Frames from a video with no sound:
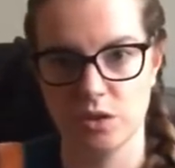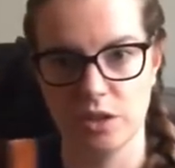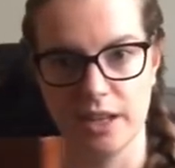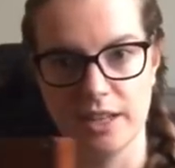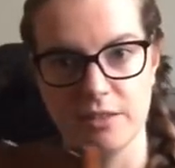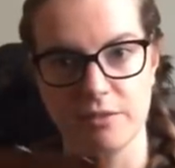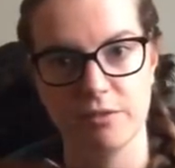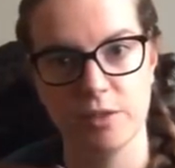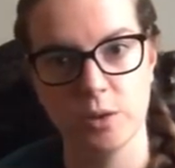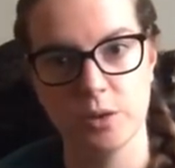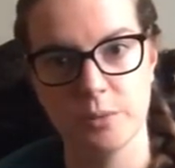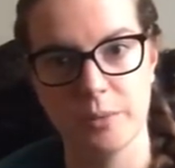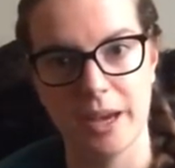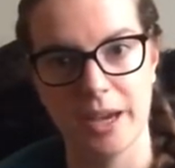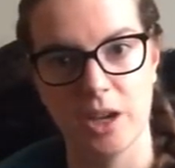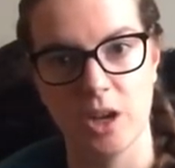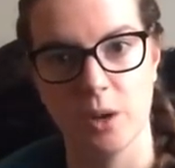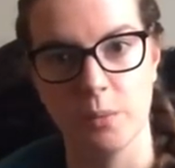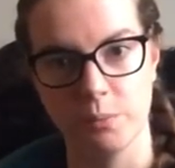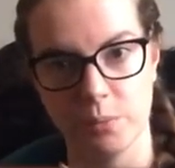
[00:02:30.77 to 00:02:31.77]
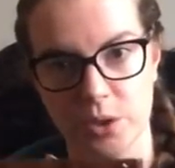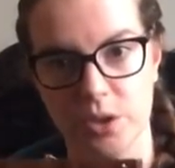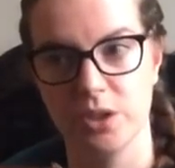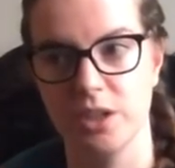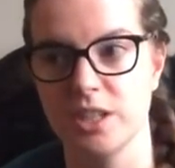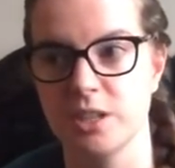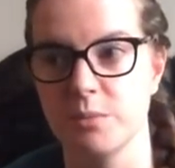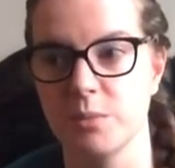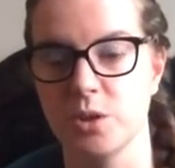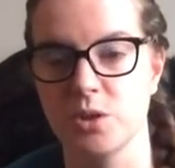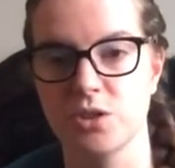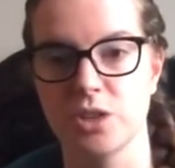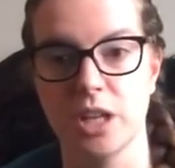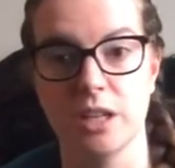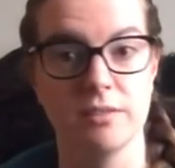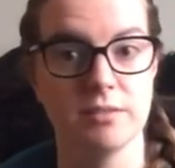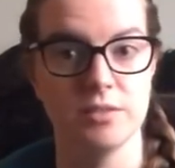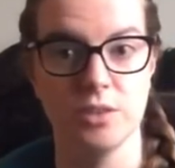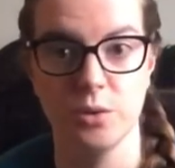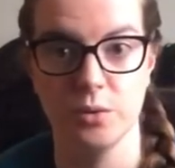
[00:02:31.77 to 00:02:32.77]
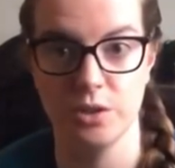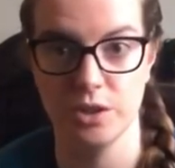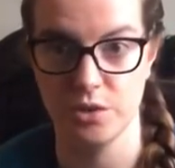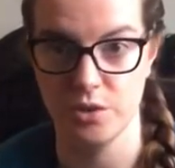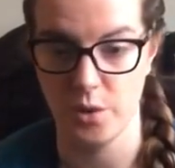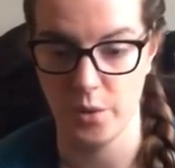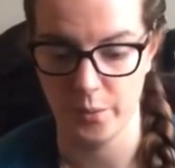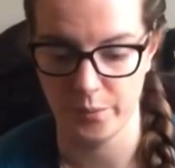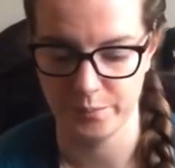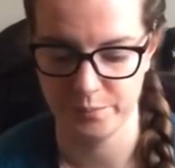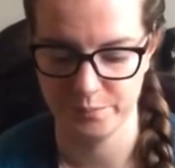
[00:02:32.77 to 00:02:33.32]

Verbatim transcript: and fold it back up, put it in the bookshelf, no one would know.